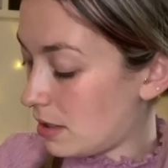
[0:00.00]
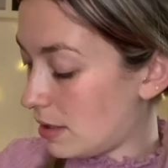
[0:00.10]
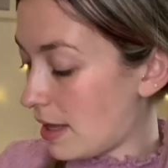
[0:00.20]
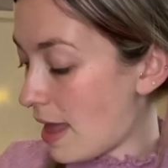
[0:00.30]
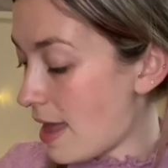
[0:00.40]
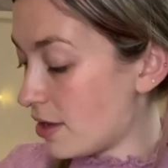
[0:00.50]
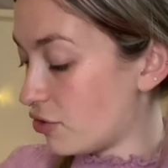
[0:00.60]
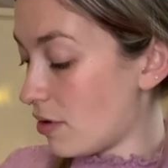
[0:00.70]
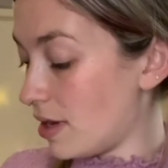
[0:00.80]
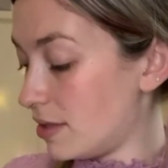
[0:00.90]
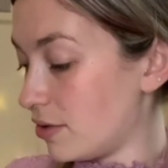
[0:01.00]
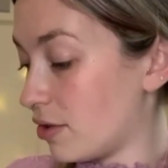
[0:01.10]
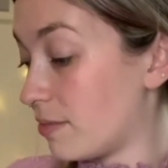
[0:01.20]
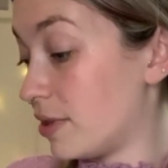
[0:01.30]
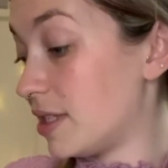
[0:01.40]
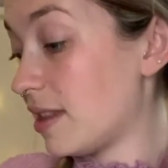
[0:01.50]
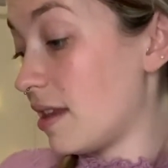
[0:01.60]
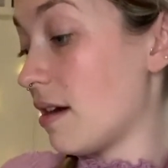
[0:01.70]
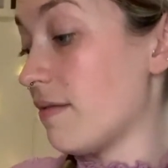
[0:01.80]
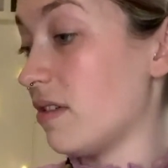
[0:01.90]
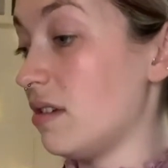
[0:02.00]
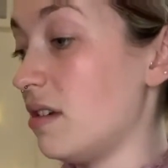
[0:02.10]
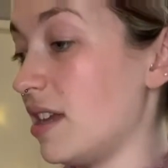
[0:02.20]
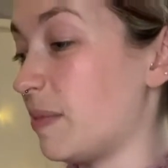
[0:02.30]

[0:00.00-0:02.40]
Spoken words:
it air dries, or you can put it in the oven. It's